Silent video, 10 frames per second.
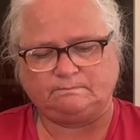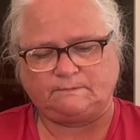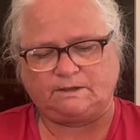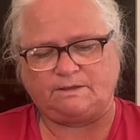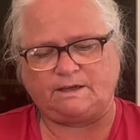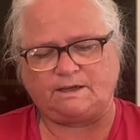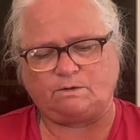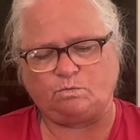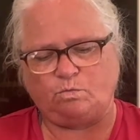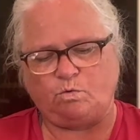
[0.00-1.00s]

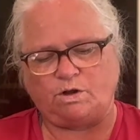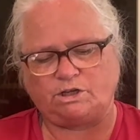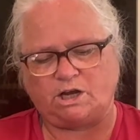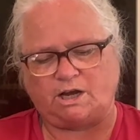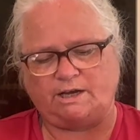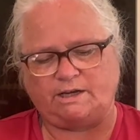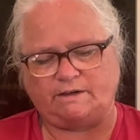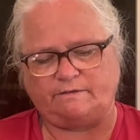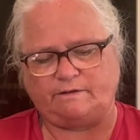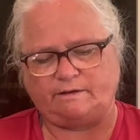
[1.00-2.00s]
Thinking what kind
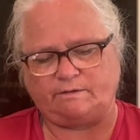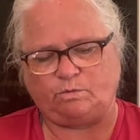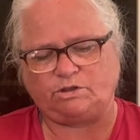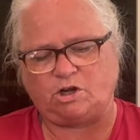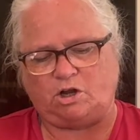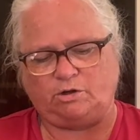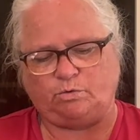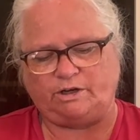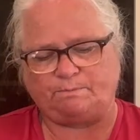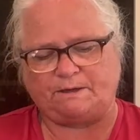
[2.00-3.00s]
of what color would
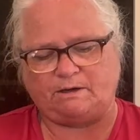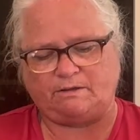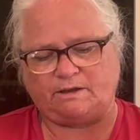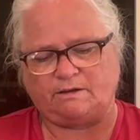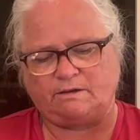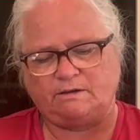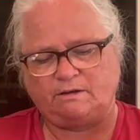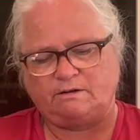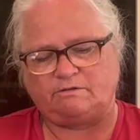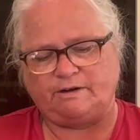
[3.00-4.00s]
it be on the
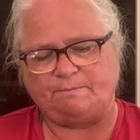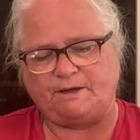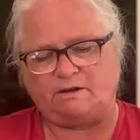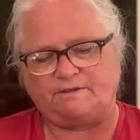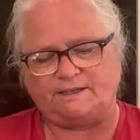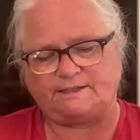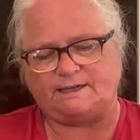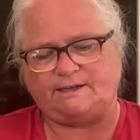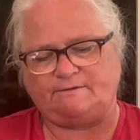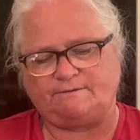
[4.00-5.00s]
ribbing of this
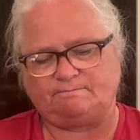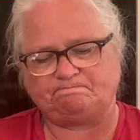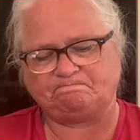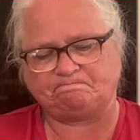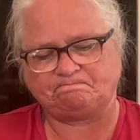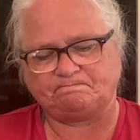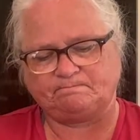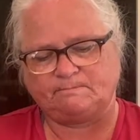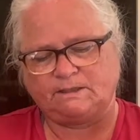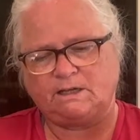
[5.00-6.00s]
sleeve?
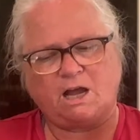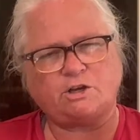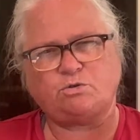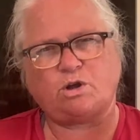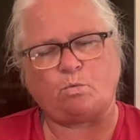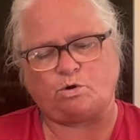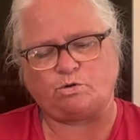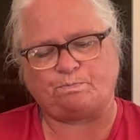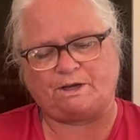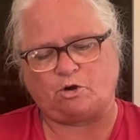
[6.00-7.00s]
I do not want to
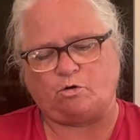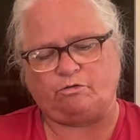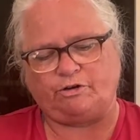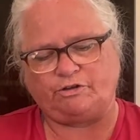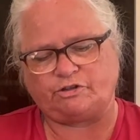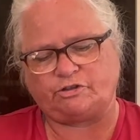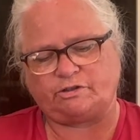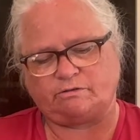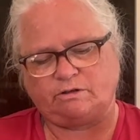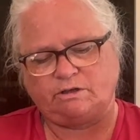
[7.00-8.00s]
pick orange.
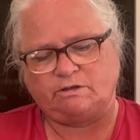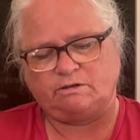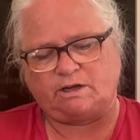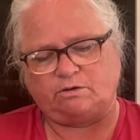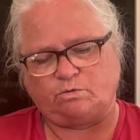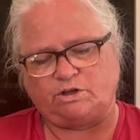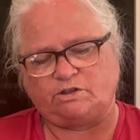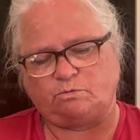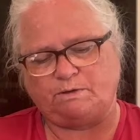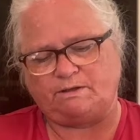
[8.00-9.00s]
I don't want it
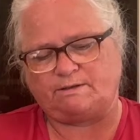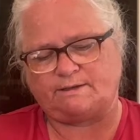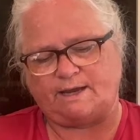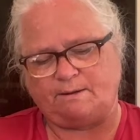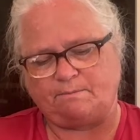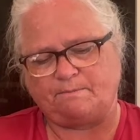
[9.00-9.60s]
to be the same.